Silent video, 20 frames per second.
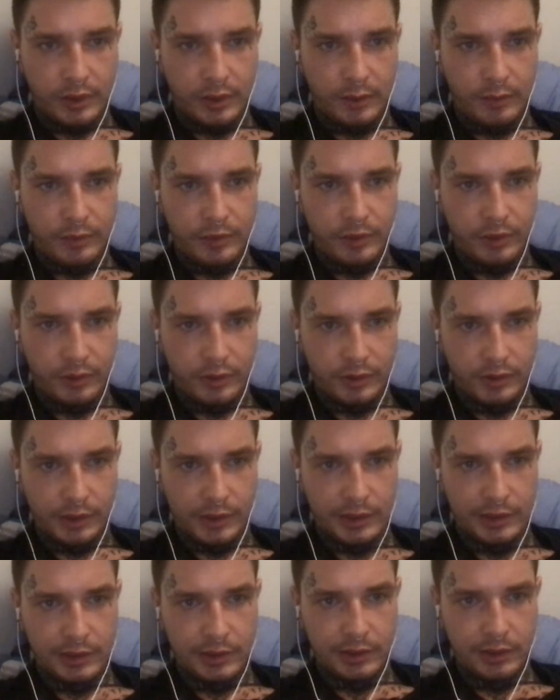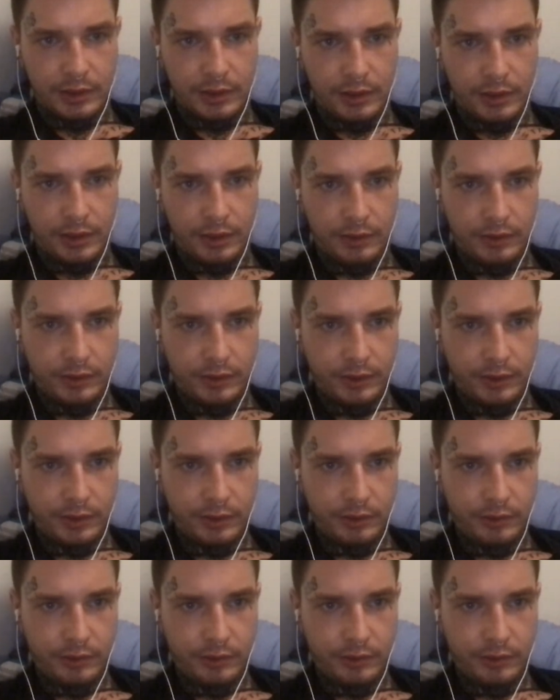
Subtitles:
I'm sure it's less than that. Shit.